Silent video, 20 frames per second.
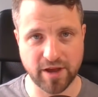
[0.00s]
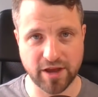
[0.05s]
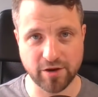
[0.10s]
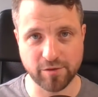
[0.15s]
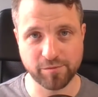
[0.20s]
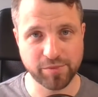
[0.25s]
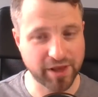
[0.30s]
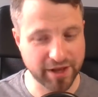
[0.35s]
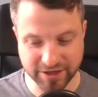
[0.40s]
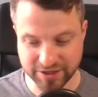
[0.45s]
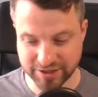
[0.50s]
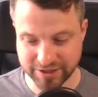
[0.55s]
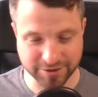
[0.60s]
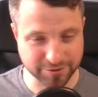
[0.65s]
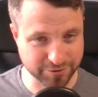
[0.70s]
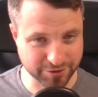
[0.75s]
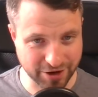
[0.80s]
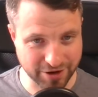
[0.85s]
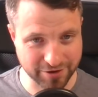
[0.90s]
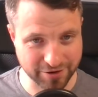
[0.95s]
And on planes,
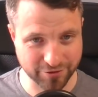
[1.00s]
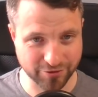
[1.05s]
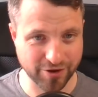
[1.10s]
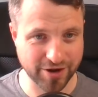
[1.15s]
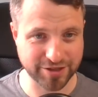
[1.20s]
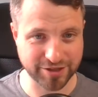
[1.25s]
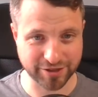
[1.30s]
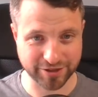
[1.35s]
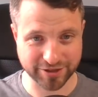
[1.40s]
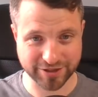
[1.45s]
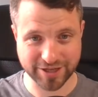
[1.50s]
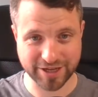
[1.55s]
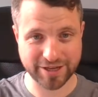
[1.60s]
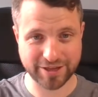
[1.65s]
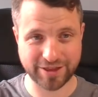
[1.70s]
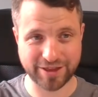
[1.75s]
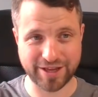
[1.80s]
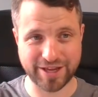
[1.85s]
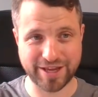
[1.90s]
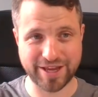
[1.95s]
this was kind of crazy. I
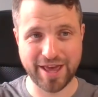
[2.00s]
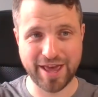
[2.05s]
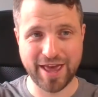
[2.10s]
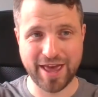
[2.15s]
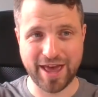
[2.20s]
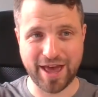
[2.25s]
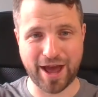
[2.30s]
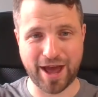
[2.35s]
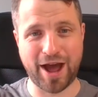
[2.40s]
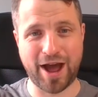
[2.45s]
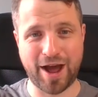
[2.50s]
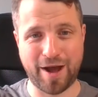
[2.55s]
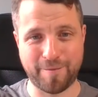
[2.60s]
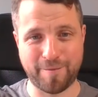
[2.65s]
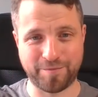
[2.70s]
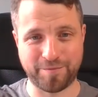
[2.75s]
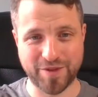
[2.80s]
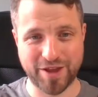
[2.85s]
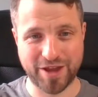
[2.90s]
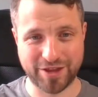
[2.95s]
take the
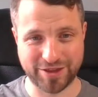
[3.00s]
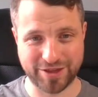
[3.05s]
um,